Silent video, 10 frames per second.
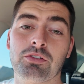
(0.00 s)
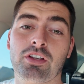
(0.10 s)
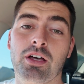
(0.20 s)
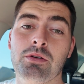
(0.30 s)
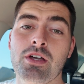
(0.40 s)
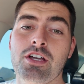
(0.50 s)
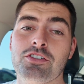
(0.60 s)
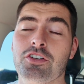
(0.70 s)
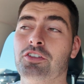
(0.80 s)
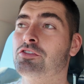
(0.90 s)
So
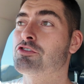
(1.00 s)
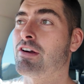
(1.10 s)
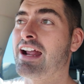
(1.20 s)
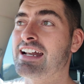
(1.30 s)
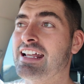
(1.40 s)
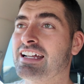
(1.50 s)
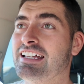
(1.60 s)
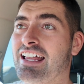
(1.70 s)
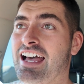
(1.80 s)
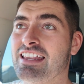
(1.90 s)
just training
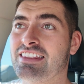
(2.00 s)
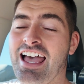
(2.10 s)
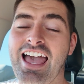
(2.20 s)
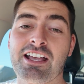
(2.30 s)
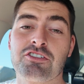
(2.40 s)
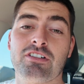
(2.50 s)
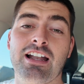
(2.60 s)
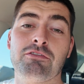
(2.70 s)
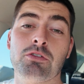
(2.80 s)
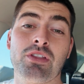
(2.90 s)
at that extra
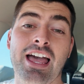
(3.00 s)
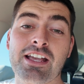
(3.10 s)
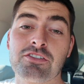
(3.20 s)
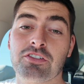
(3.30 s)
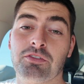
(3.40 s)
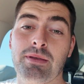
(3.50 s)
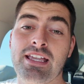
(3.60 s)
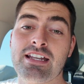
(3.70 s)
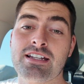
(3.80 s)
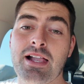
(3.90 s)
level, that extra
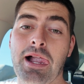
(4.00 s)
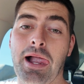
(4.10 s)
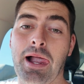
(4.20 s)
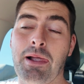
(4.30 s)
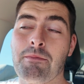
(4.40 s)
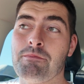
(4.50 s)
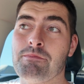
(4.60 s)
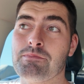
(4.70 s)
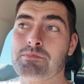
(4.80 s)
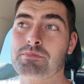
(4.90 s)
speed,
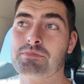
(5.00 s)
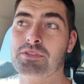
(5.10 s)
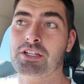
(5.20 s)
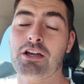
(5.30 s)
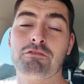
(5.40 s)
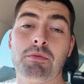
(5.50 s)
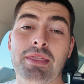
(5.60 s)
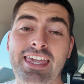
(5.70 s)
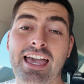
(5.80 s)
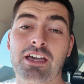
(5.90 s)
you know, from
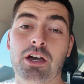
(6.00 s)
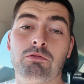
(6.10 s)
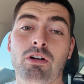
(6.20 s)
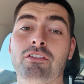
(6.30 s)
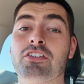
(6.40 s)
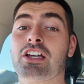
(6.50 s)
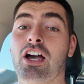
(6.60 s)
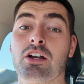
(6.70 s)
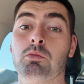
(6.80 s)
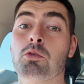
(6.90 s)
the get-go, rather than
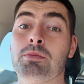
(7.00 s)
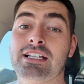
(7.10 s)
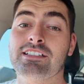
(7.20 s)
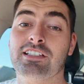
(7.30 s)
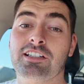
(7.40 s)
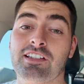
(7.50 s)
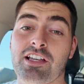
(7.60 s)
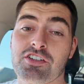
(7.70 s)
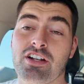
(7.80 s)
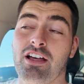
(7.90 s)
kind of warming into the
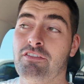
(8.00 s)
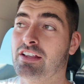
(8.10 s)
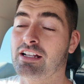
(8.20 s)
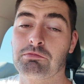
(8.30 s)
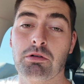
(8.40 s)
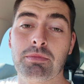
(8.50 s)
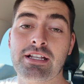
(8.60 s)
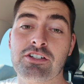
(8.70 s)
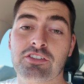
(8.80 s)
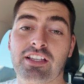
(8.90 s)
session. I think that's
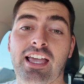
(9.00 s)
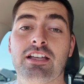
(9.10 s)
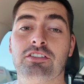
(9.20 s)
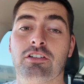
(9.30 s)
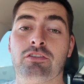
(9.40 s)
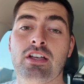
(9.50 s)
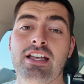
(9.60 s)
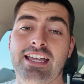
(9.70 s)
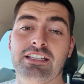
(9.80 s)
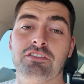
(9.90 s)
probably just a case of
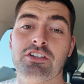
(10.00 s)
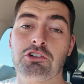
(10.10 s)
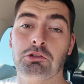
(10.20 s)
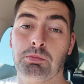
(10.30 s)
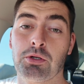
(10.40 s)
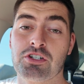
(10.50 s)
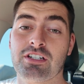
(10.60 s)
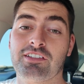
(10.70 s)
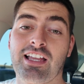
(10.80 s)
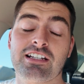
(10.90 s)
individuals pushing
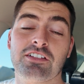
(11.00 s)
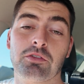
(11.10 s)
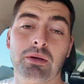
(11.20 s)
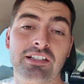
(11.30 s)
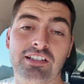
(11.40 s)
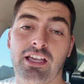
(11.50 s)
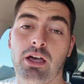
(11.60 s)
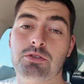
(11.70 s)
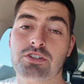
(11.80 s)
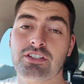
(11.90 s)
the standards as well as their
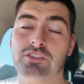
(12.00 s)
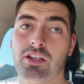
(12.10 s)
coaches.